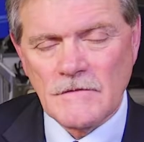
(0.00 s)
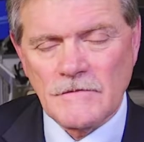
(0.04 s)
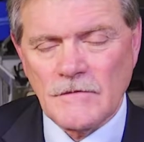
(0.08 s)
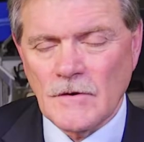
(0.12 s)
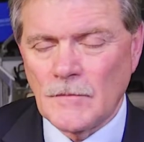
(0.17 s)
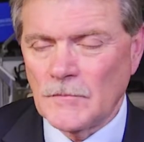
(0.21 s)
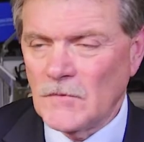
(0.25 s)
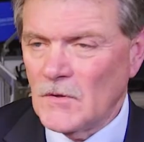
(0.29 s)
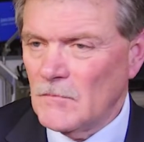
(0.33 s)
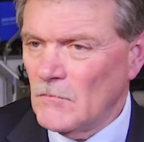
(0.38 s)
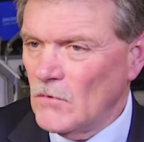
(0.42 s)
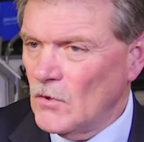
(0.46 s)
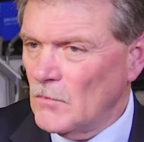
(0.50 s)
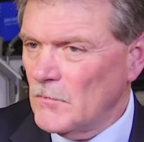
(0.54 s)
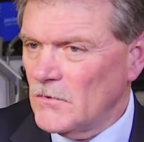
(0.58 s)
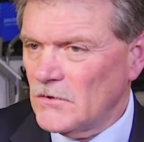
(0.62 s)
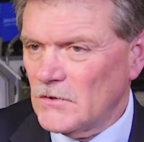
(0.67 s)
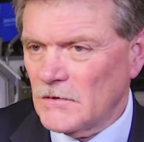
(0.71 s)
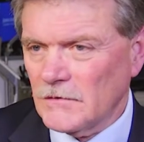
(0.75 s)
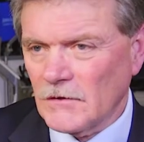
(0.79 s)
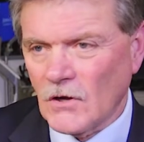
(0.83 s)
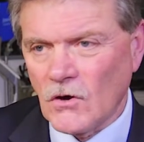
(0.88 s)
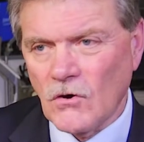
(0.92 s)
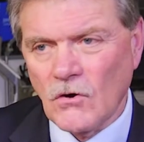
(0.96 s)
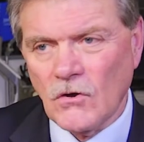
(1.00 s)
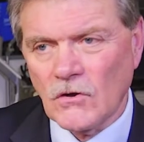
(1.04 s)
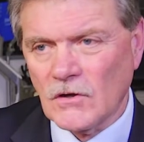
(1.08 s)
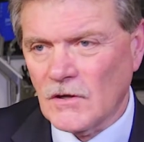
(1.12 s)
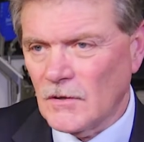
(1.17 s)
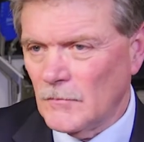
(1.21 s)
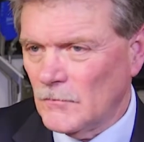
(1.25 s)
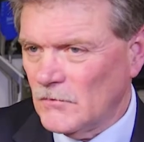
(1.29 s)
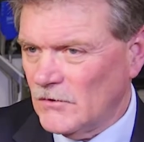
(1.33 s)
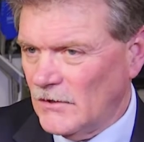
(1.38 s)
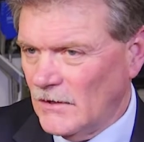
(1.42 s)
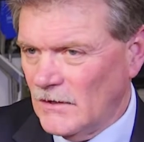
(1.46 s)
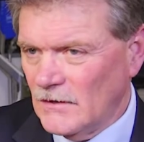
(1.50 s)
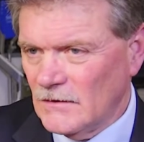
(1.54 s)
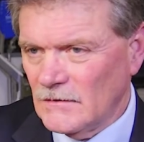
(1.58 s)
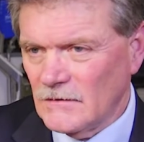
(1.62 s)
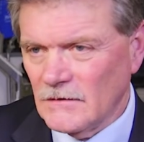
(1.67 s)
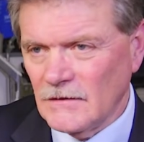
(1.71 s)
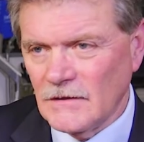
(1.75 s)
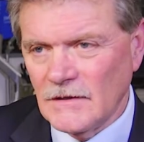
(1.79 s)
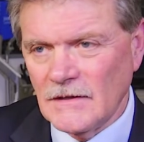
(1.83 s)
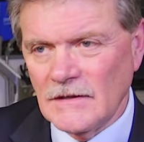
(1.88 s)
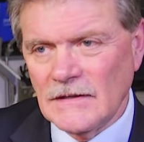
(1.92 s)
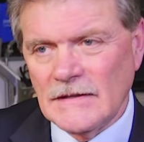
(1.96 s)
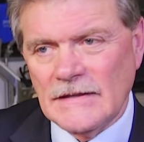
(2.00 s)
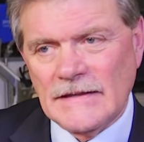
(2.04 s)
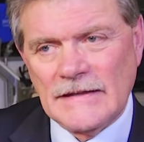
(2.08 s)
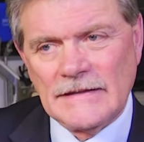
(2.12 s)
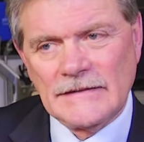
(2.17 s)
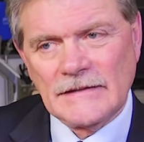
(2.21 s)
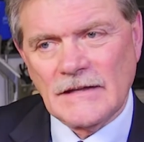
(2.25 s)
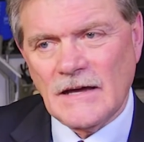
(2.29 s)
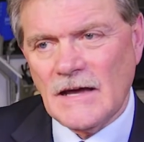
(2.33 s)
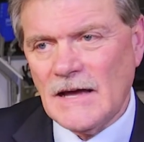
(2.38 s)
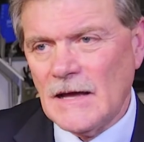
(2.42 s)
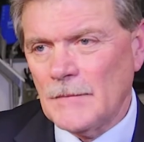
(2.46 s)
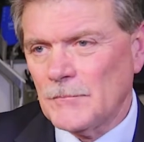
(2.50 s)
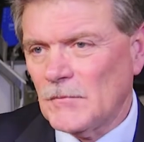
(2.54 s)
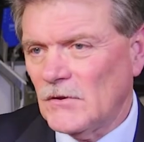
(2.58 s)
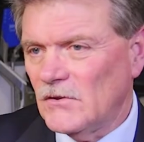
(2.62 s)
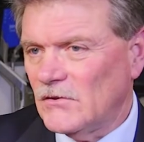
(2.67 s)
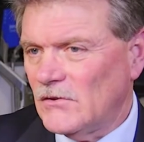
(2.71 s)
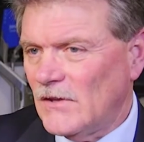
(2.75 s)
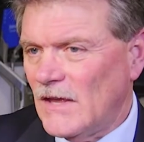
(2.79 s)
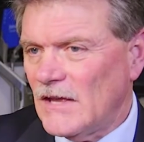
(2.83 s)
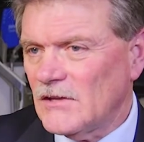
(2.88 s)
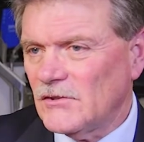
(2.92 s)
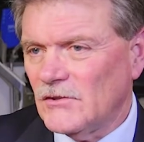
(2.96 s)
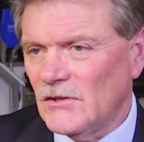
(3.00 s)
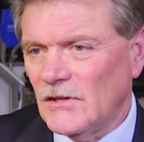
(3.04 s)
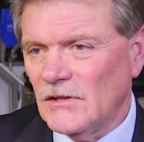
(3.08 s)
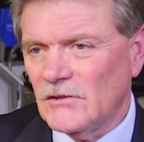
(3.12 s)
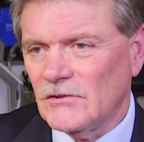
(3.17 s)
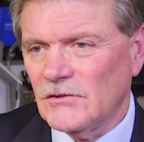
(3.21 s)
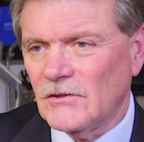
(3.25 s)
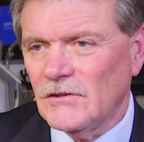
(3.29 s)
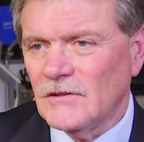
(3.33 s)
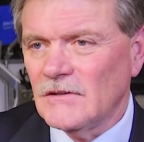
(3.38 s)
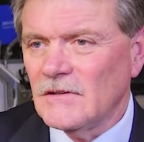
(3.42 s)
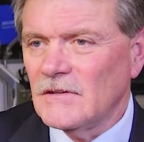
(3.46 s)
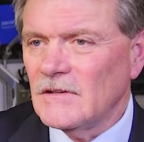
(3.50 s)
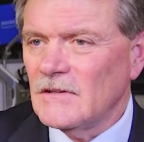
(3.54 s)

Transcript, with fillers: From the moment the call comes in, and the Hopkins Access